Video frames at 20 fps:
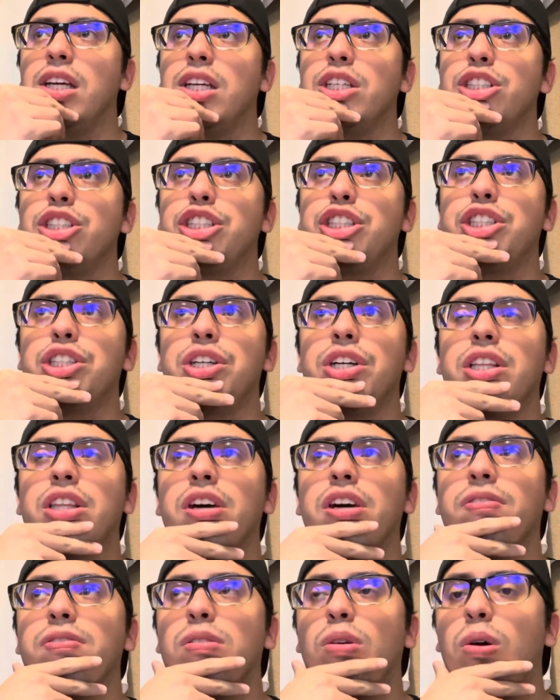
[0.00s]
should
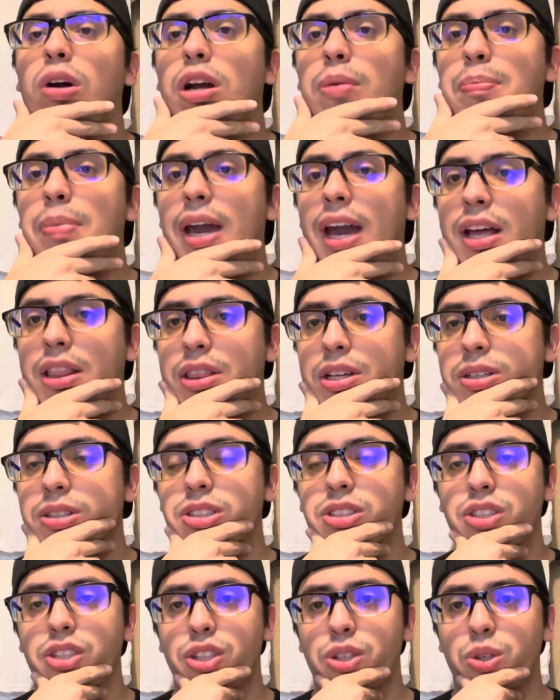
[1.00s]
the Florida
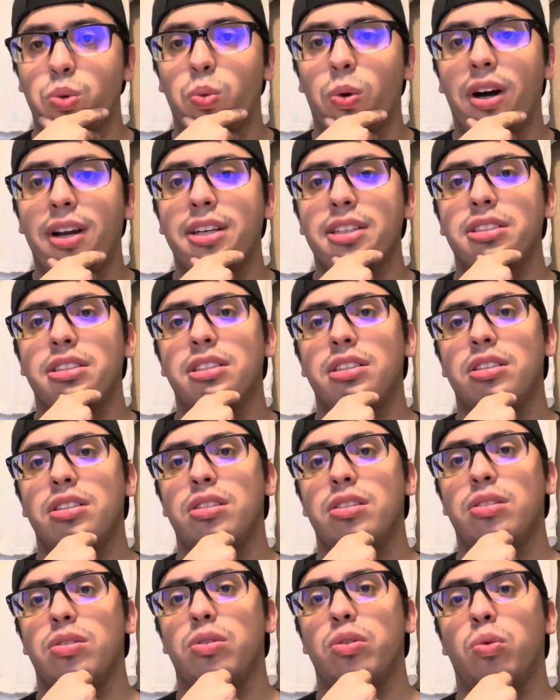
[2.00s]
Panthers do?
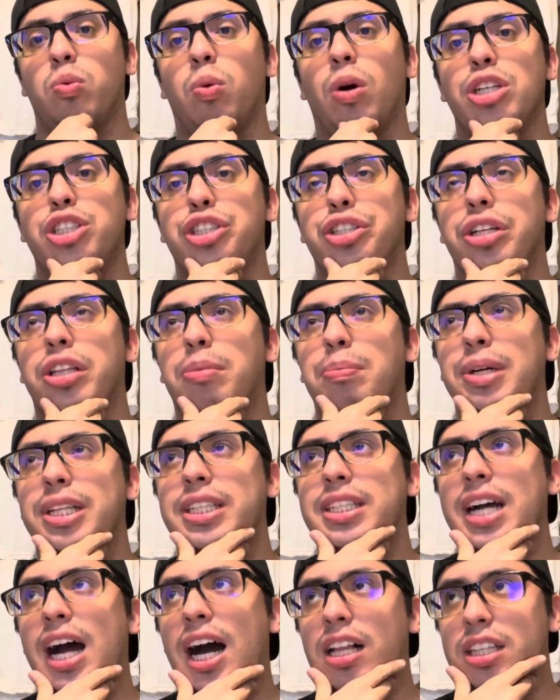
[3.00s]
What should the
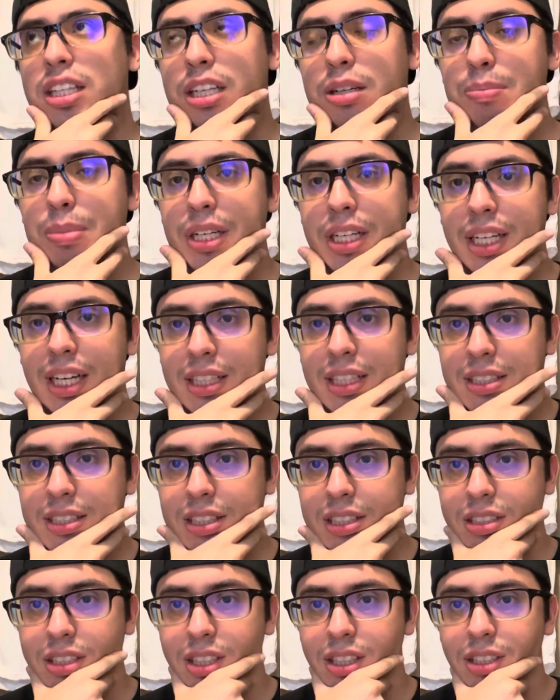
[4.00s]
mentality be next
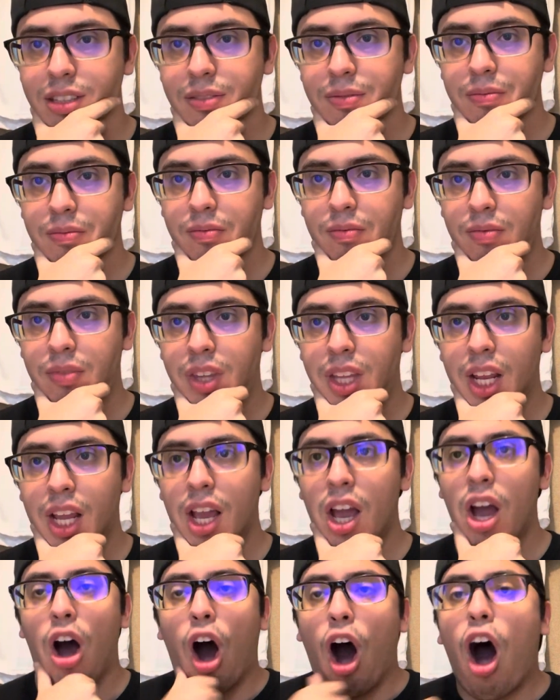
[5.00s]
season?
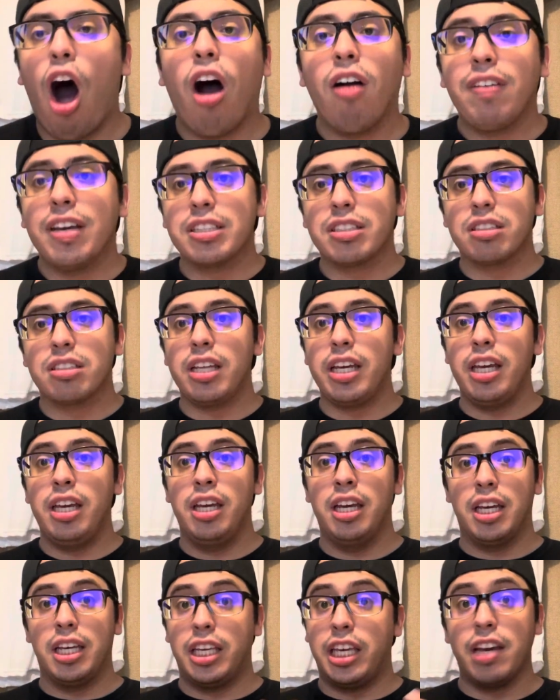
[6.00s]

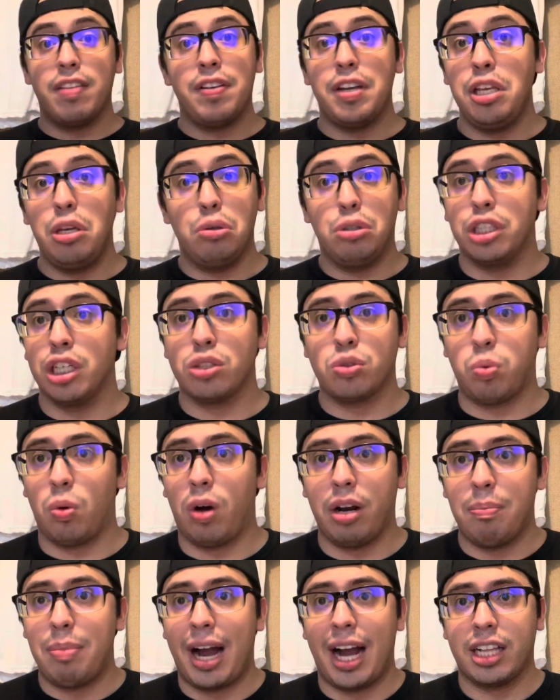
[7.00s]
Obviously, given you just
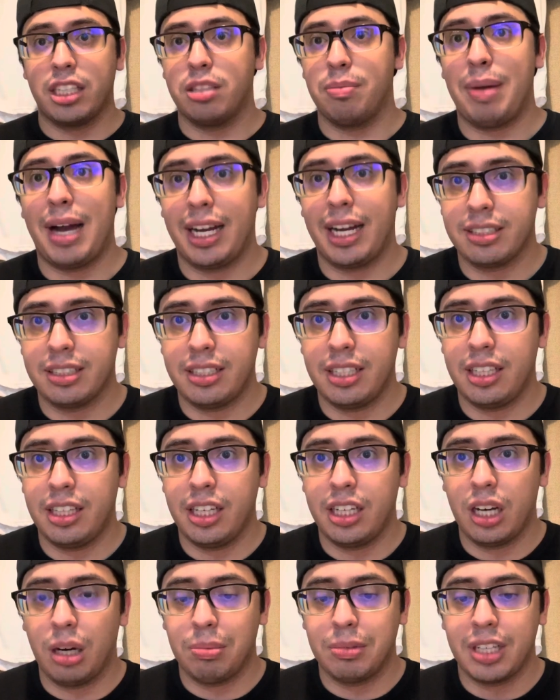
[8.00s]
won back-to-back Stanley
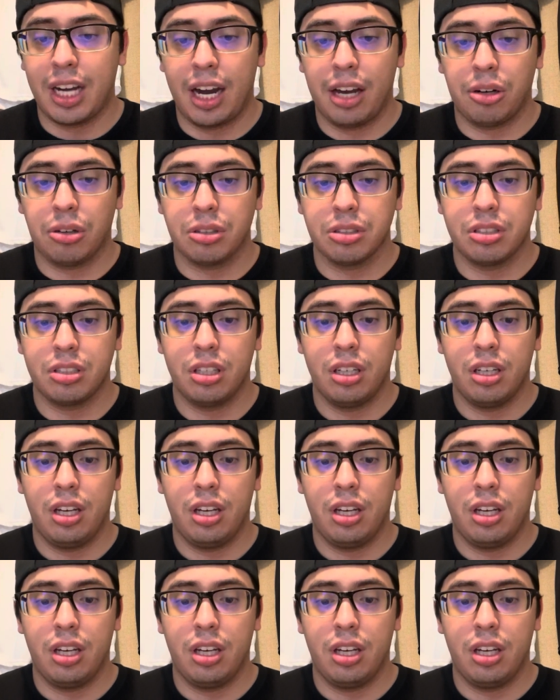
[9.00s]
Cup titles,